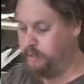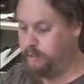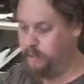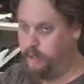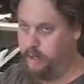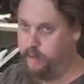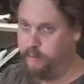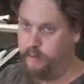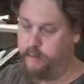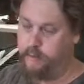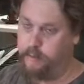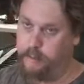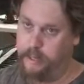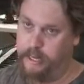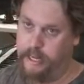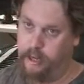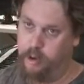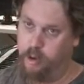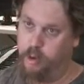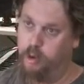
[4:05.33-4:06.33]
So even if you
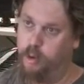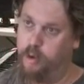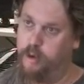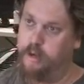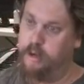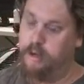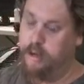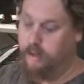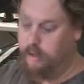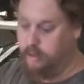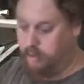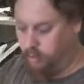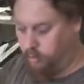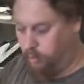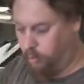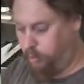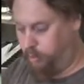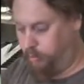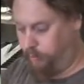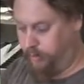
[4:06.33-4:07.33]
play a chord,
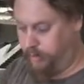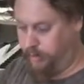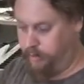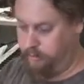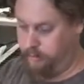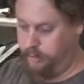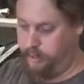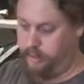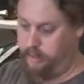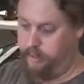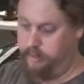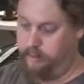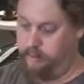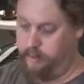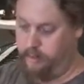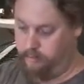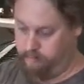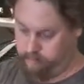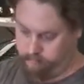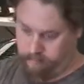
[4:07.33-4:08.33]
all three of them are going to
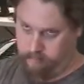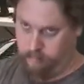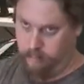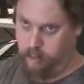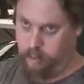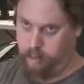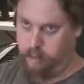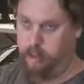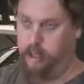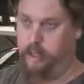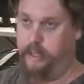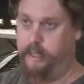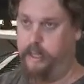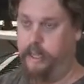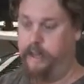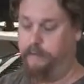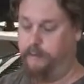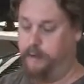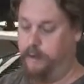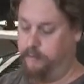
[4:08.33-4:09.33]
most likely
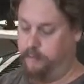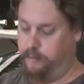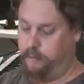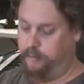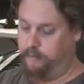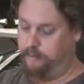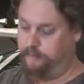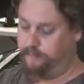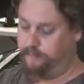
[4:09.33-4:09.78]
have different